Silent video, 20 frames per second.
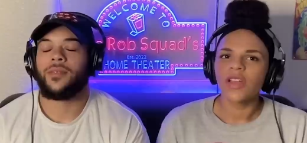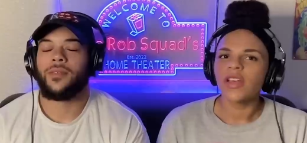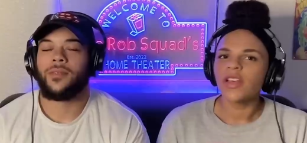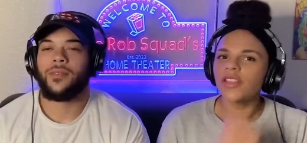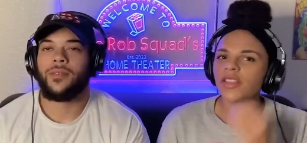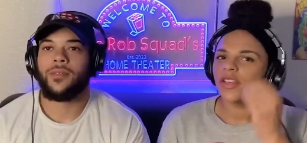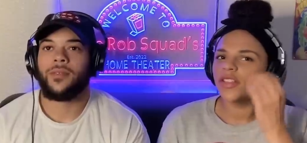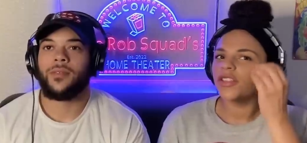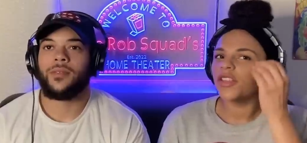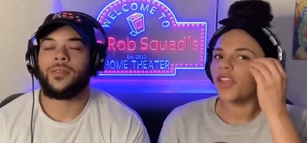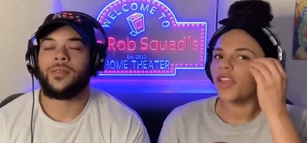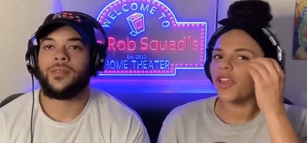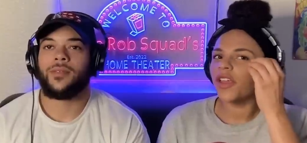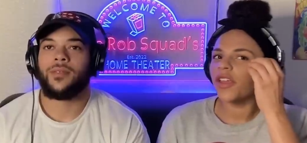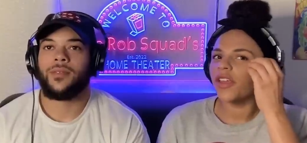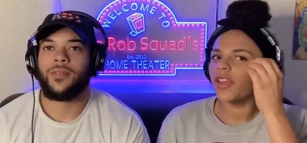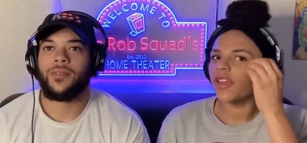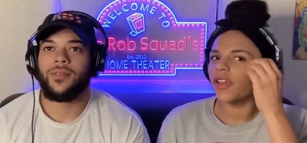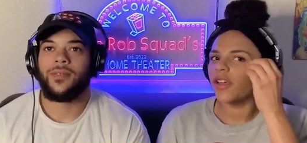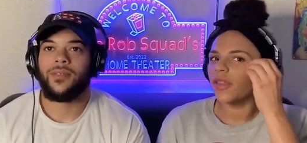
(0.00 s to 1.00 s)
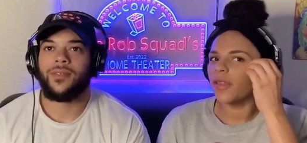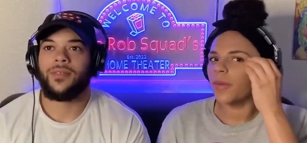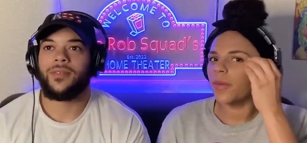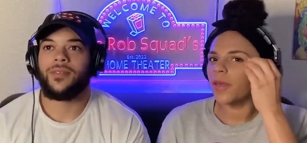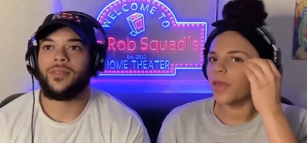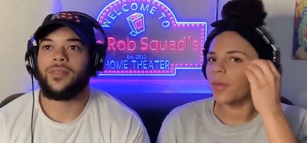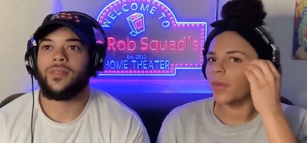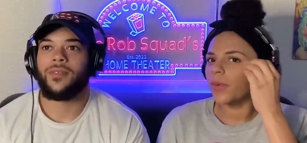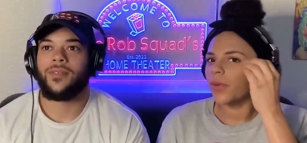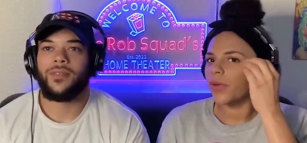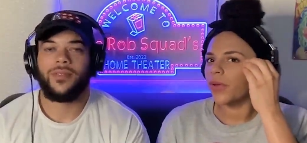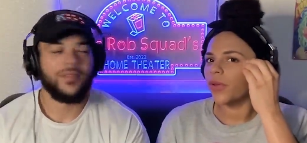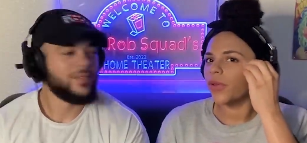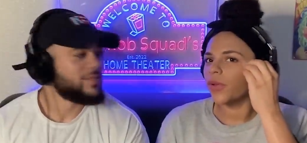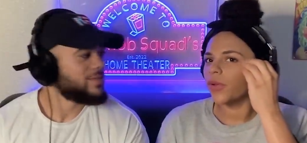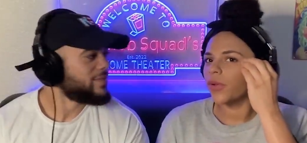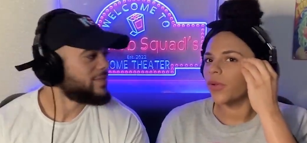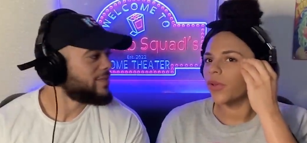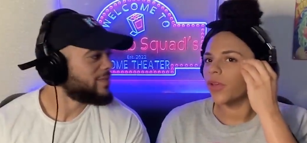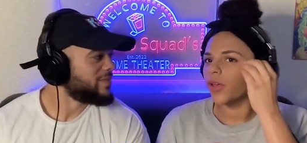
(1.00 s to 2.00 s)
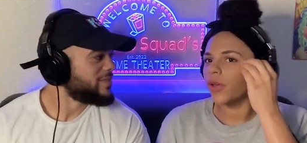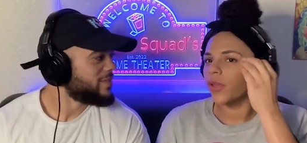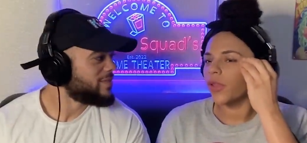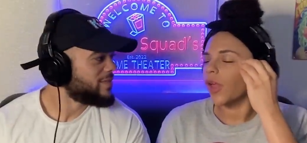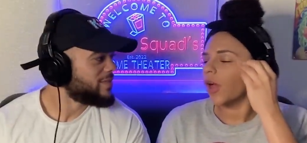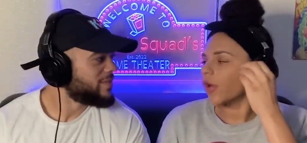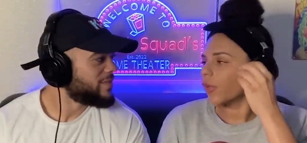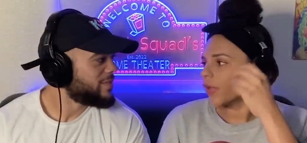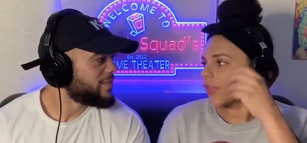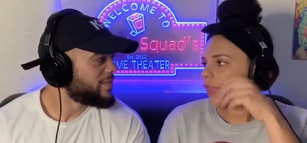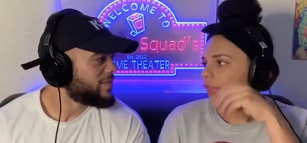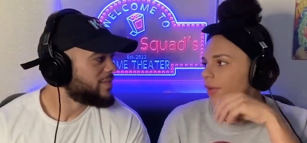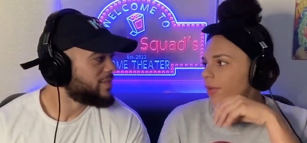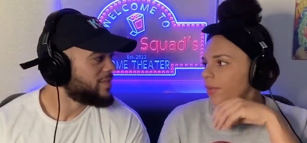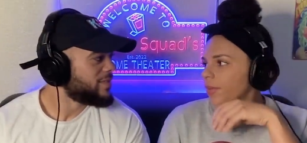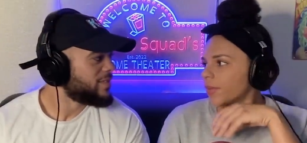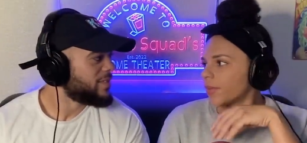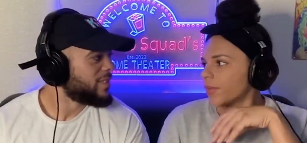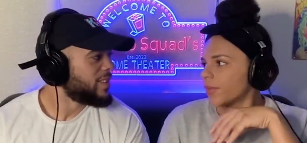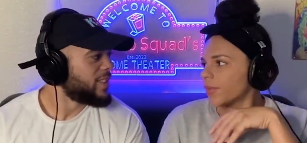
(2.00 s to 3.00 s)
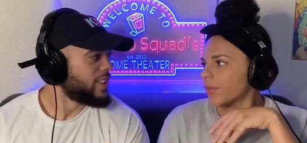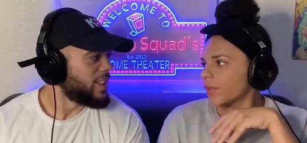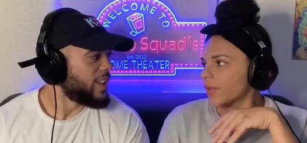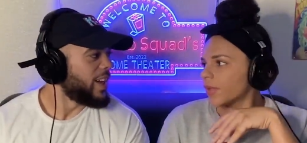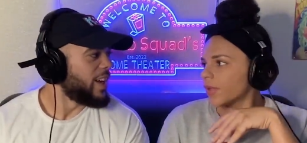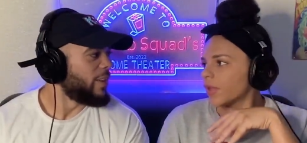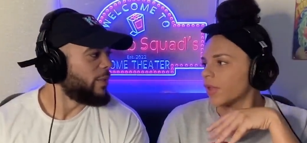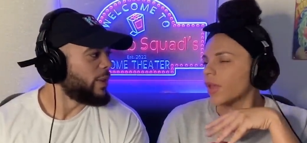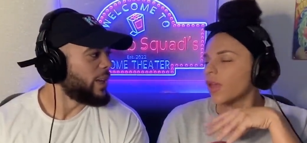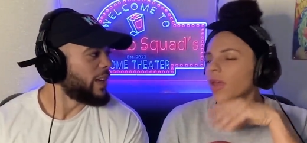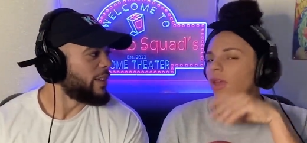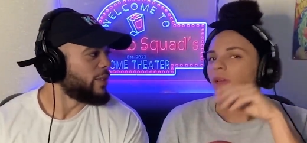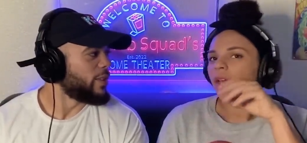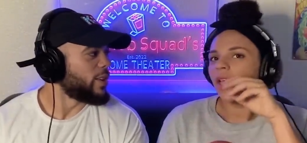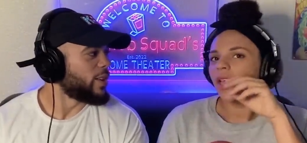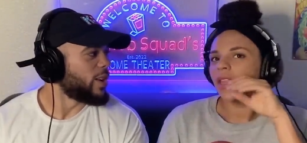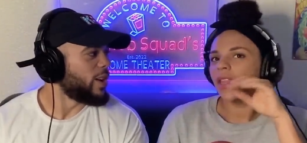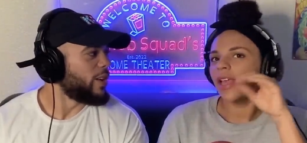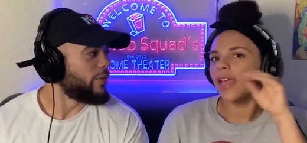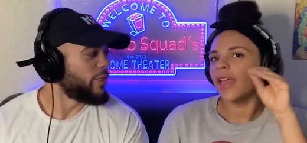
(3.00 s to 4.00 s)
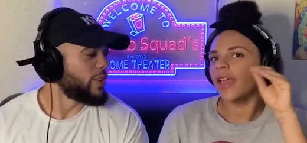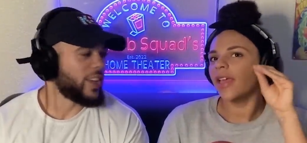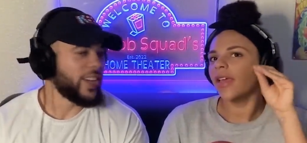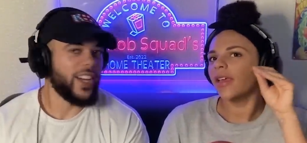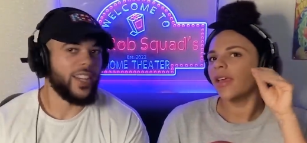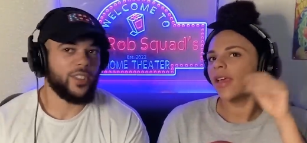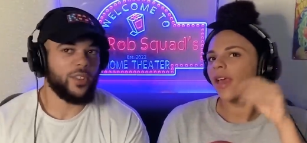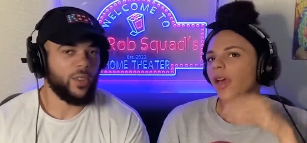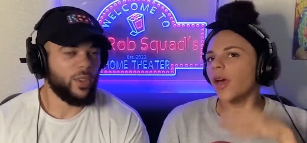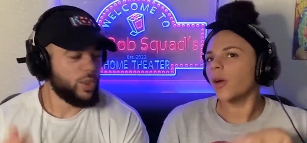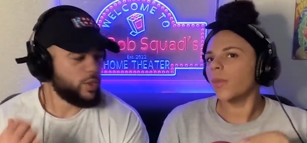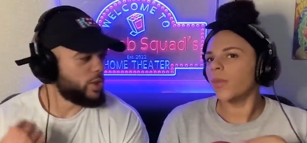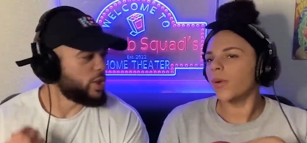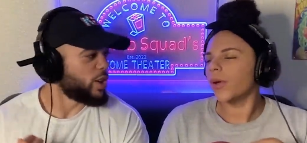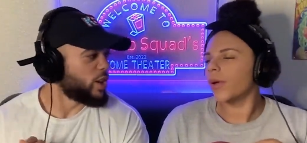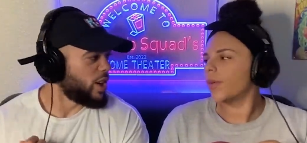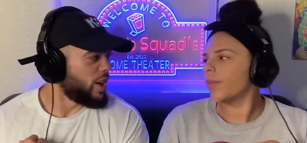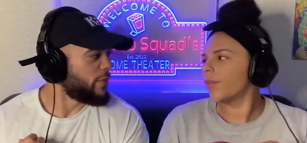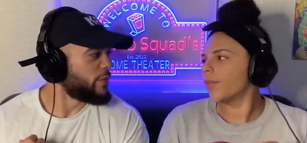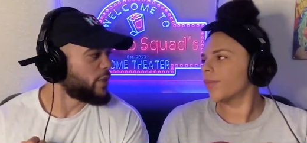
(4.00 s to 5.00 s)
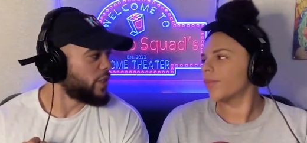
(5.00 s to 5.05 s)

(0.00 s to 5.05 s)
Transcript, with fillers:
Speaker 1: Those are the people who go along with them.
Speaker 2: Yeah, whenever they're golfing. Like, the guys who hold their them. golf